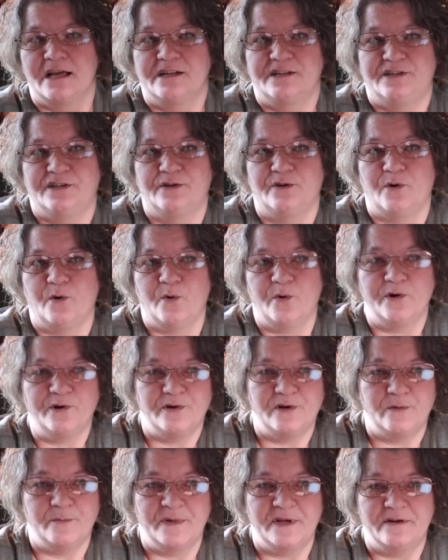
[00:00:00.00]
to
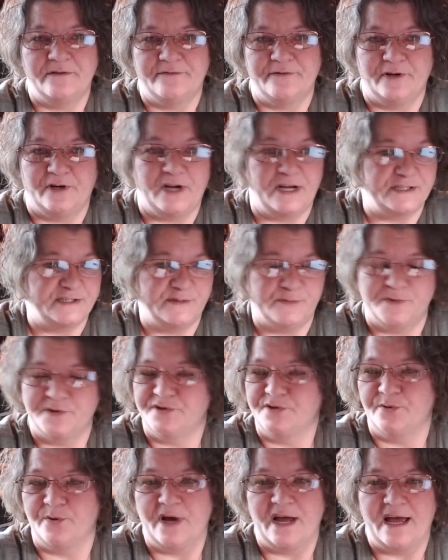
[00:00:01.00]
order them in for customers
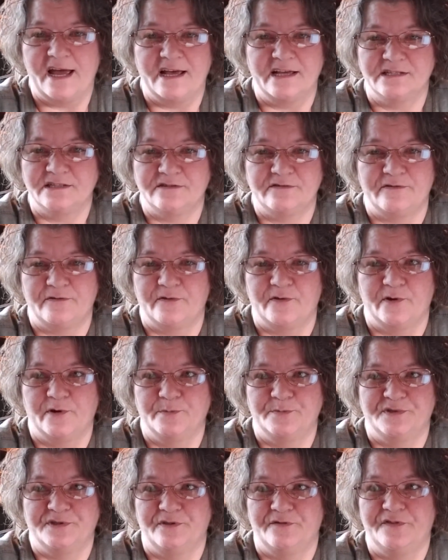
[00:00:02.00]
who ask for
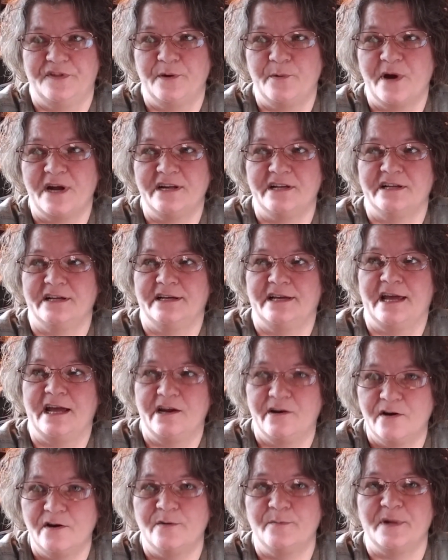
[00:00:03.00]
them. So if they want to
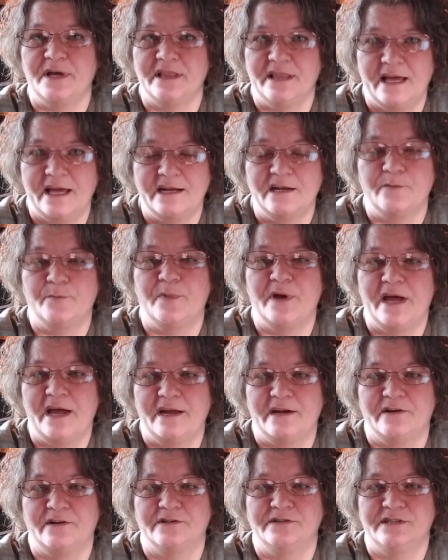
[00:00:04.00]
carry my line of
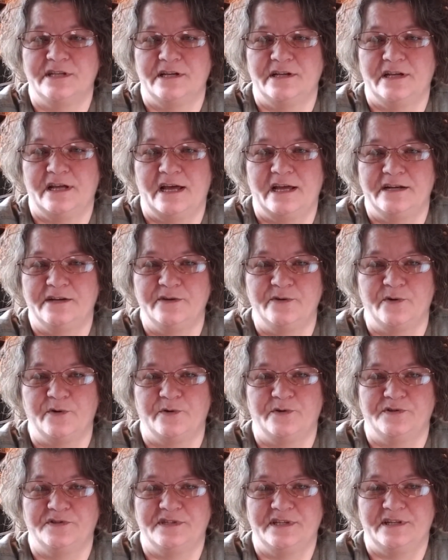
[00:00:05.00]
patterns, I do
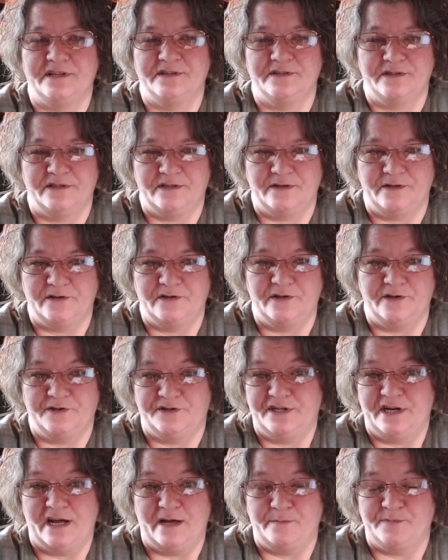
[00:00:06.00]
wholesale to your shop.